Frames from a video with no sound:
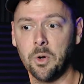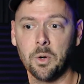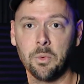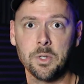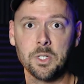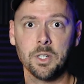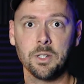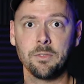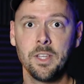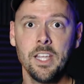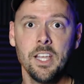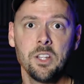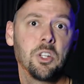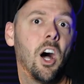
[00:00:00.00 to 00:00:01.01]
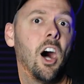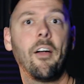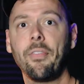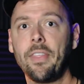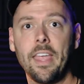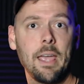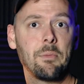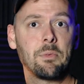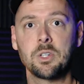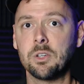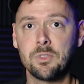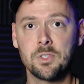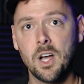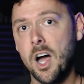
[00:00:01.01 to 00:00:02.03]
Or we should have taught the
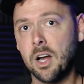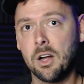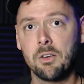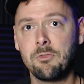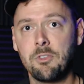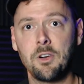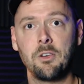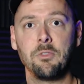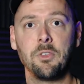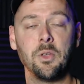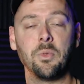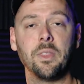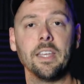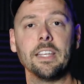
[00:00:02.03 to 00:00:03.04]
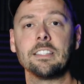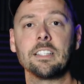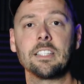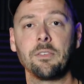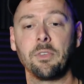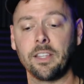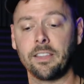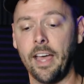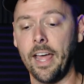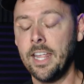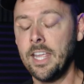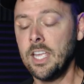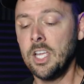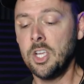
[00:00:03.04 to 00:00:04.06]
amateur photographer a few things and stuff like that.